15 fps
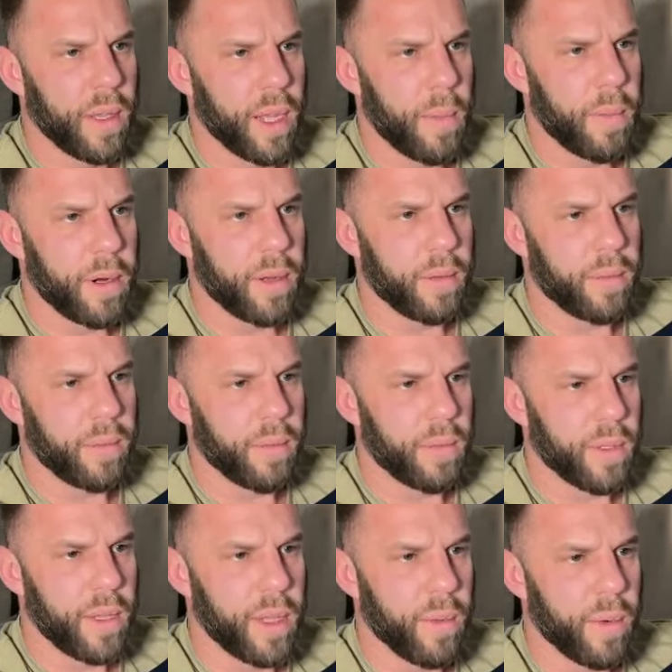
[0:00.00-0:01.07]
I'm going to
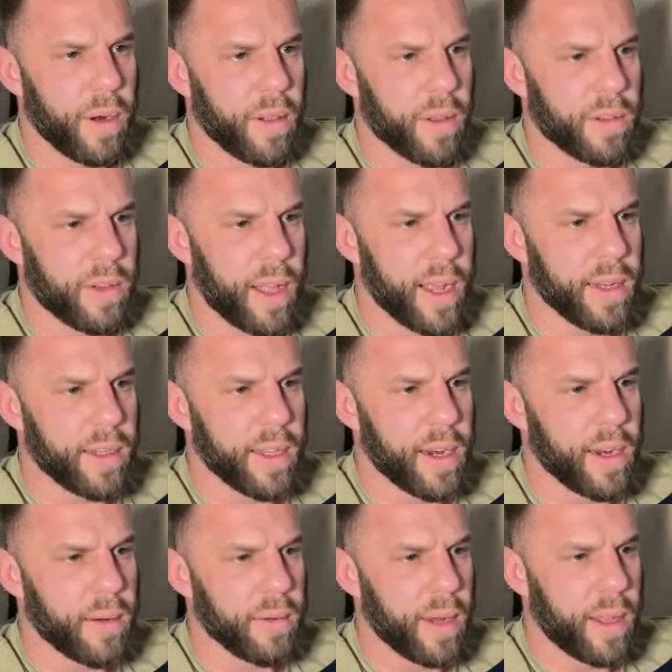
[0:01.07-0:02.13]
get rid of those lines
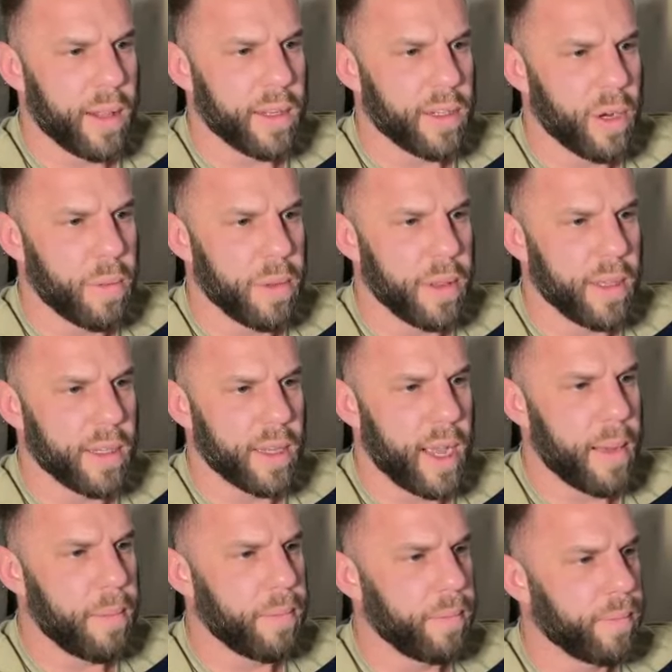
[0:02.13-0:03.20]
there. Now let's open this
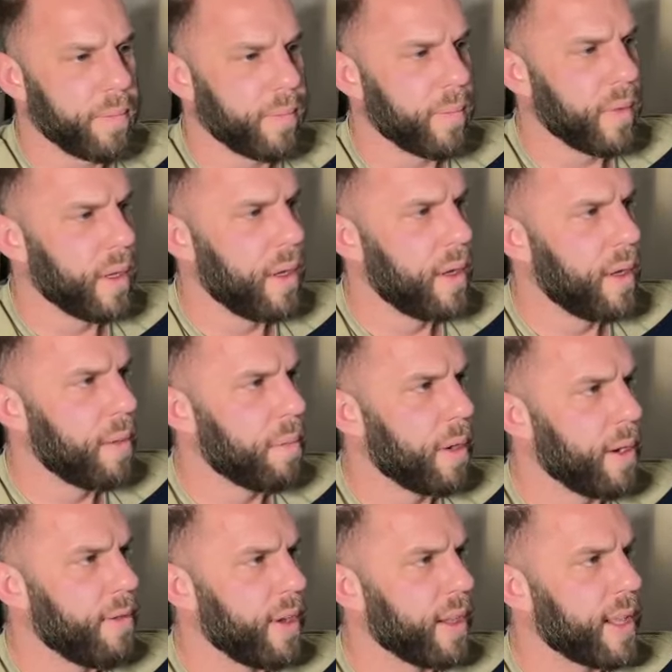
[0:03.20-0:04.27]
up.
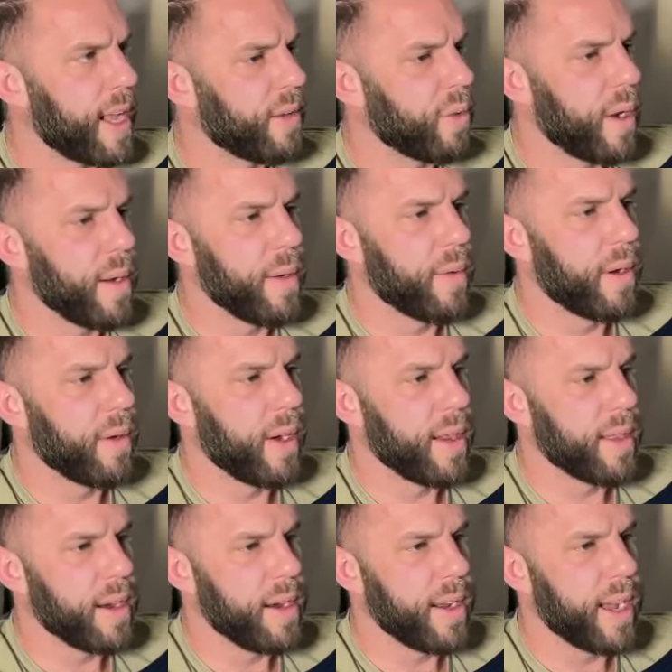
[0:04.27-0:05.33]
Perfect. That's what we want right
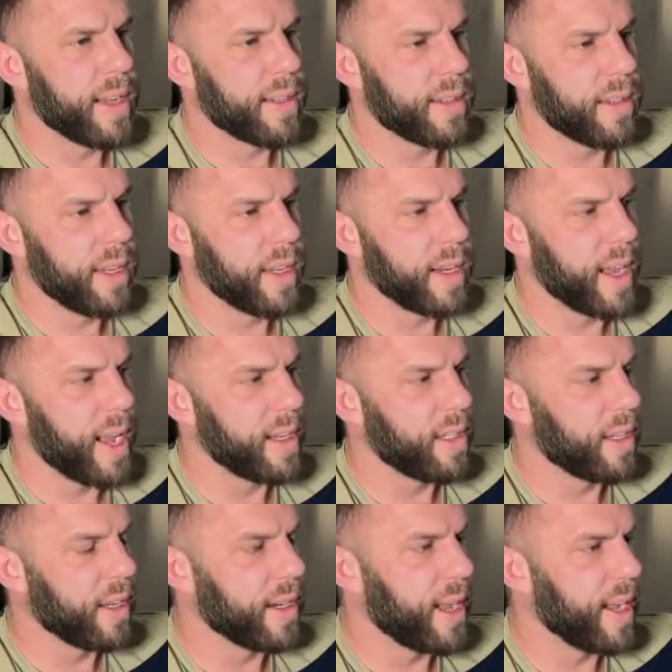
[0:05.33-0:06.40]
there, you guys. Looking nice,
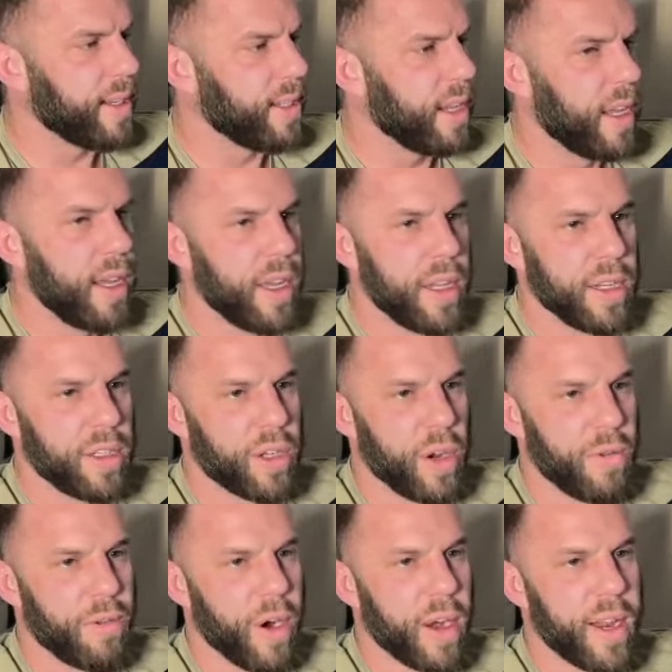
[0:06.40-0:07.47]
looking nice. So
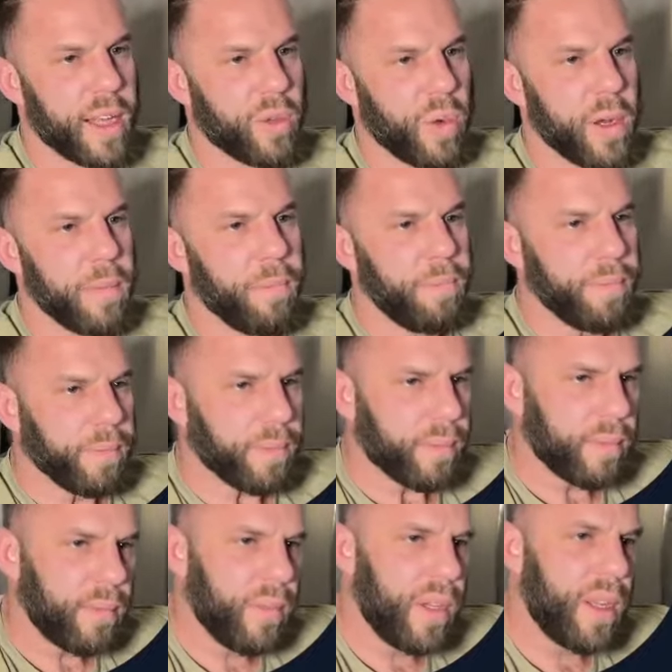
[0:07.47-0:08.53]
for our next one,
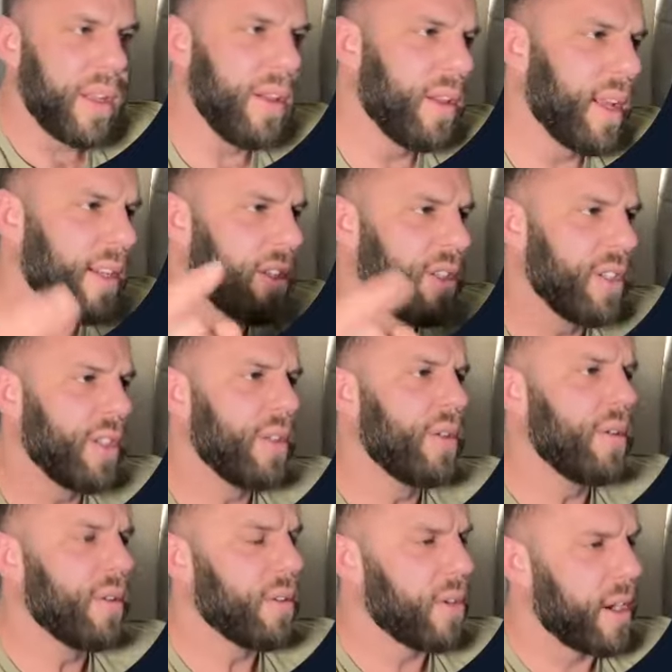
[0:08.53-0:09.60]
let's
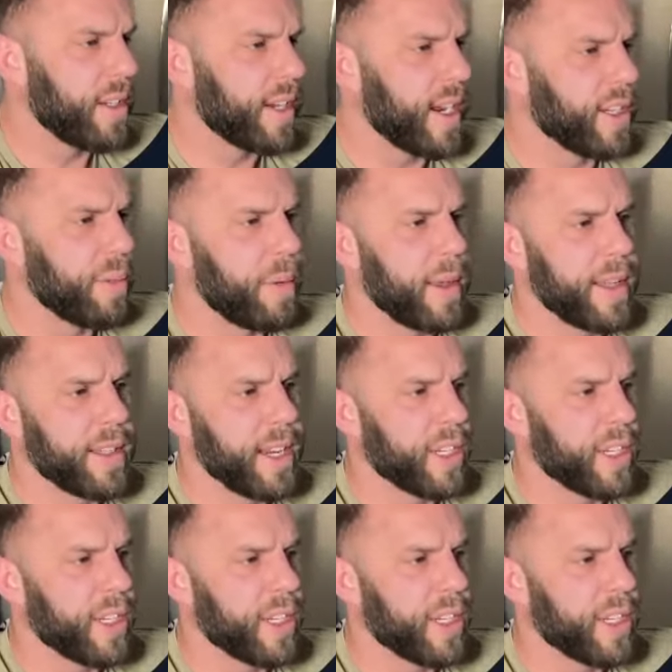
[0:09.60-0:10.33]
do, our set, set